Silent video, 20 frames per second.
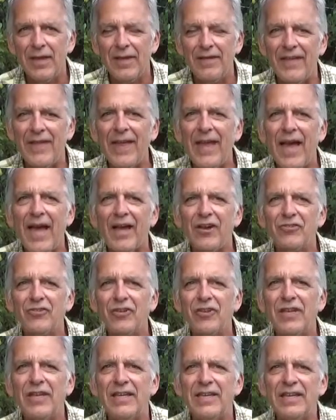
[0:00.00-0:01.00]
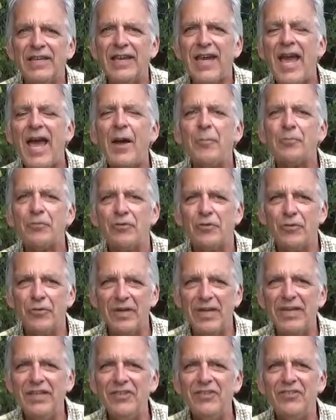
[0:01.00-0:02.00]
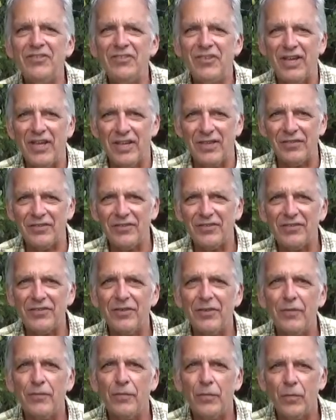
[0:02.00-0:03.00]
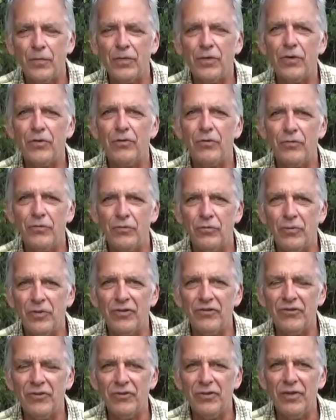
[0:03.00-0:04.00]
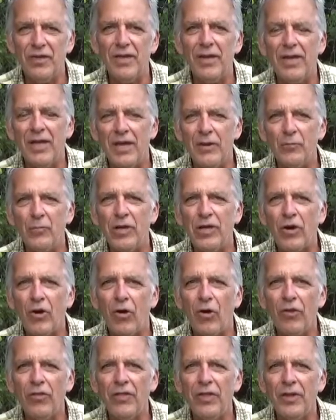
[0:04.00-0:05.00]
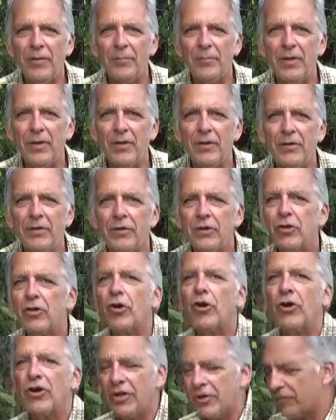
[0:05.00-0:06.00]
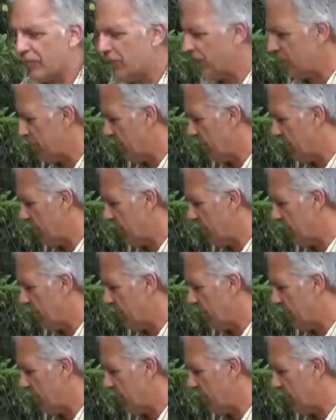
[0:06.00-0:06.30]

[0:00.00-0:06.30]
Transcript: and they actually capture insects for their nutrition, and we call them carnivorous